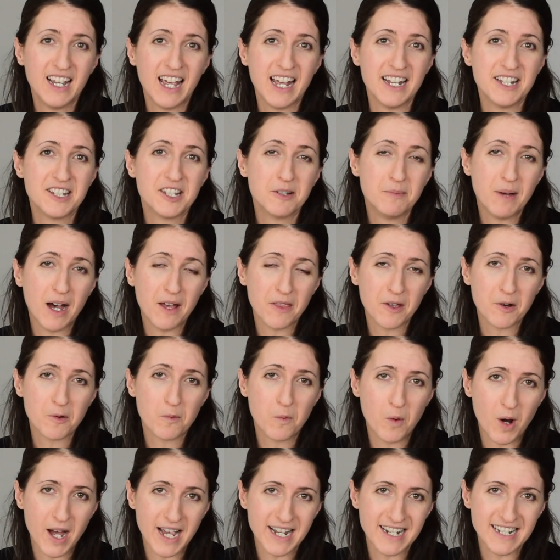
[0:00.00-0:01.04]
and some other
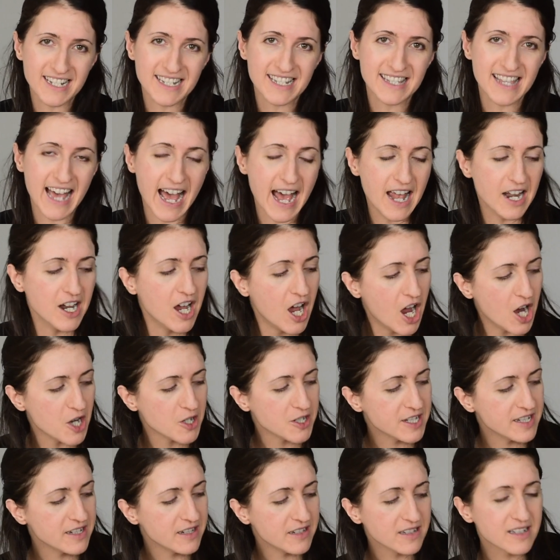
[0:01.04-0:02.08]
ones that are
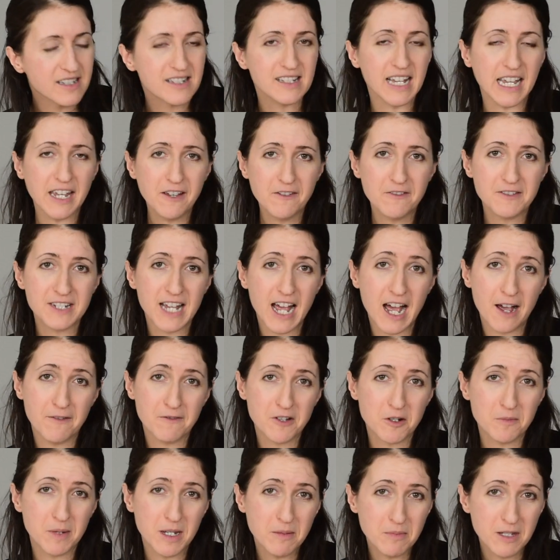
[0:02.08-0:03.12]
still safe to have
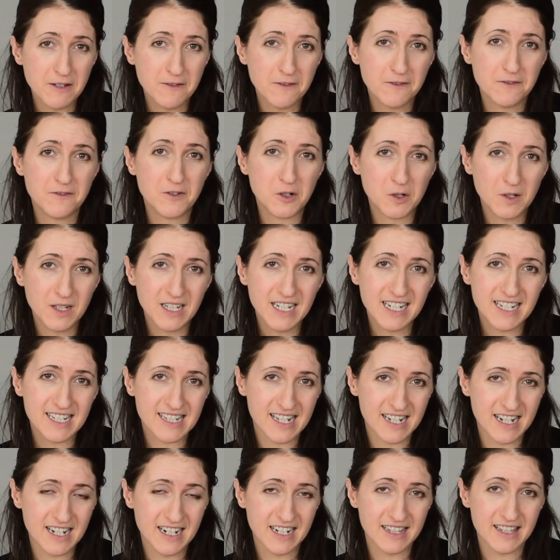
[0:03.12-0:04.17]
your baby fully
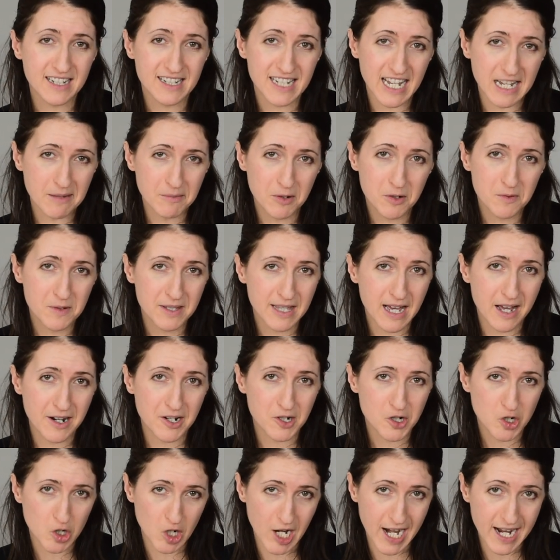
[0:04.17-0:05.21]
sitting at the table without
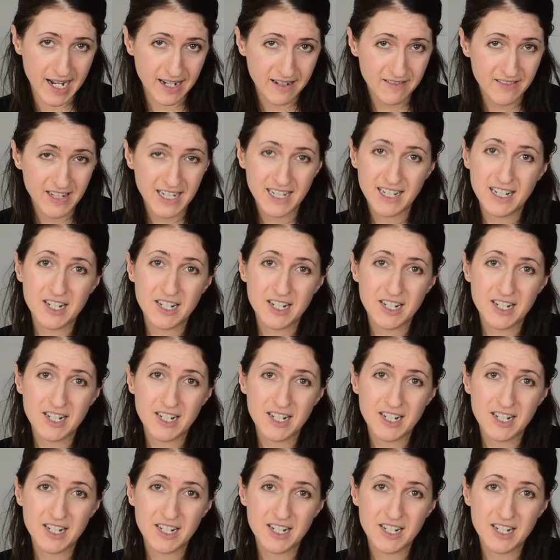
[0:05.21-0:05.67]
a tray.